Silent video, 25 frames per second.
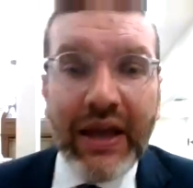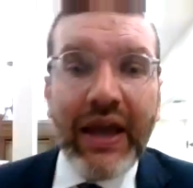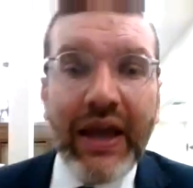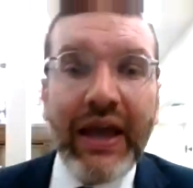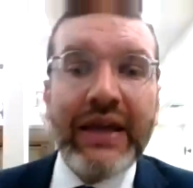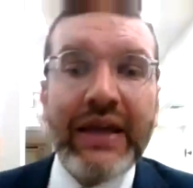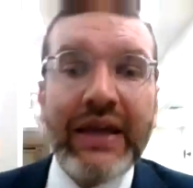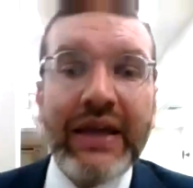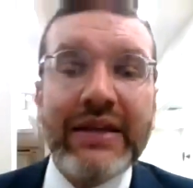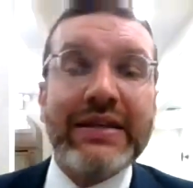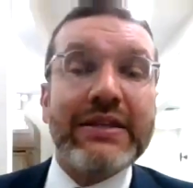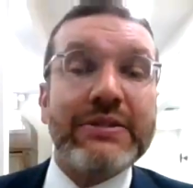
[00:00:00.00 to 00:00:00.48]
He
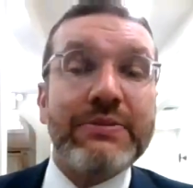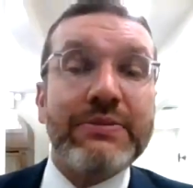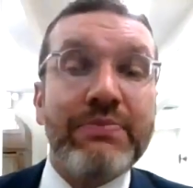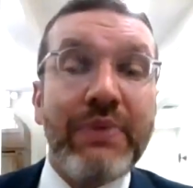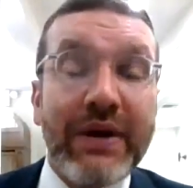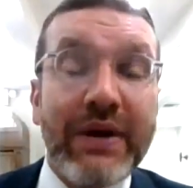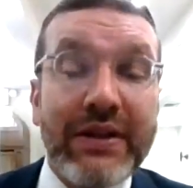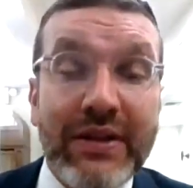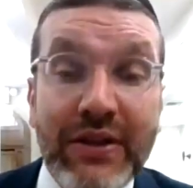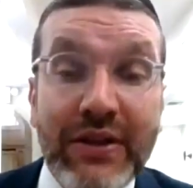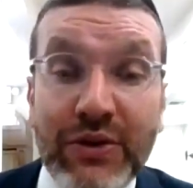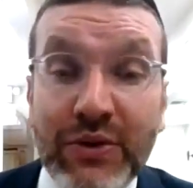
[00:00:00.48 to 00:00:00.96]
says,
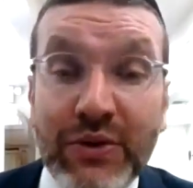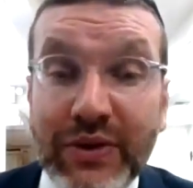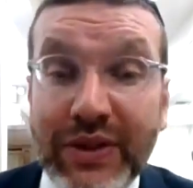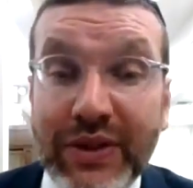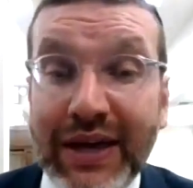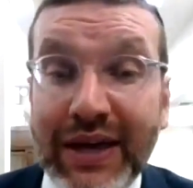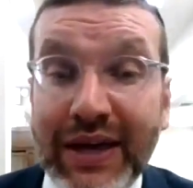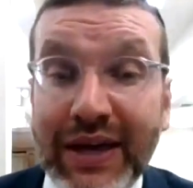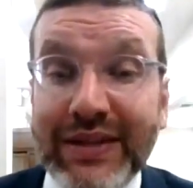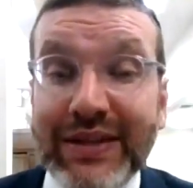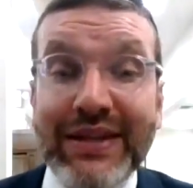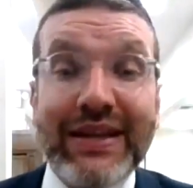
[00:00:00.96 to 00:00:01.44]
but to do
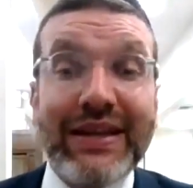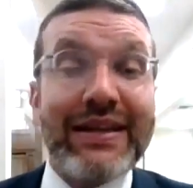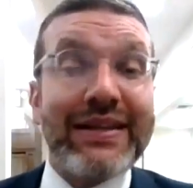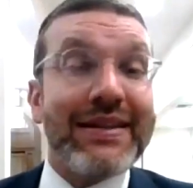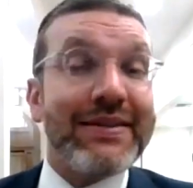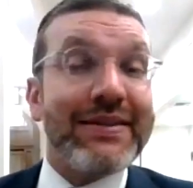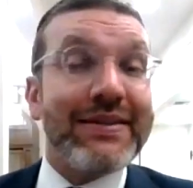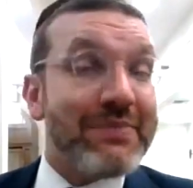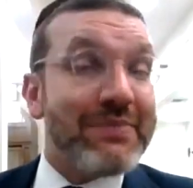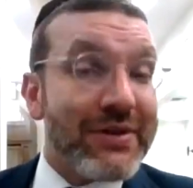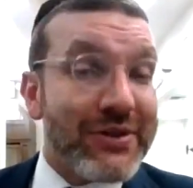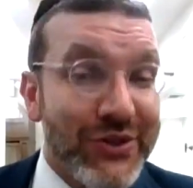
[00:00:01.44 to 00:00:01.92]
that, you need
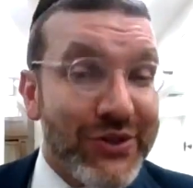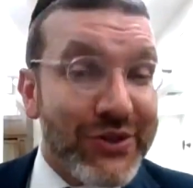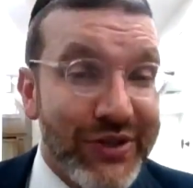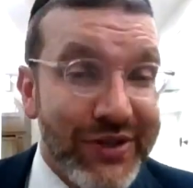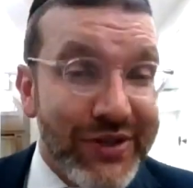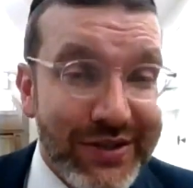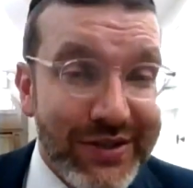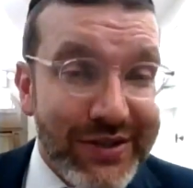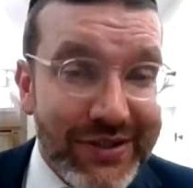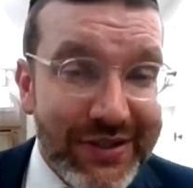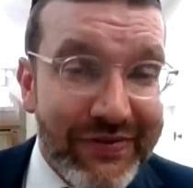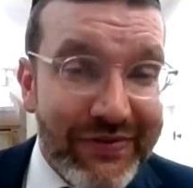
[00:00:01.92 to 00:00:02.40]
a big
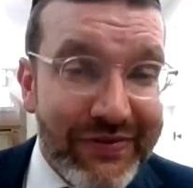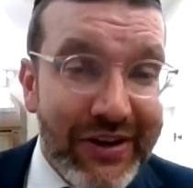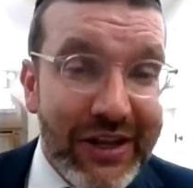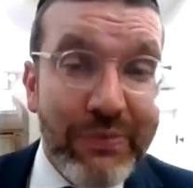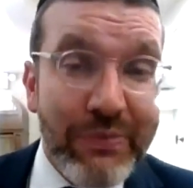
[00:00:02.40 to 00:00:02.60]
schus.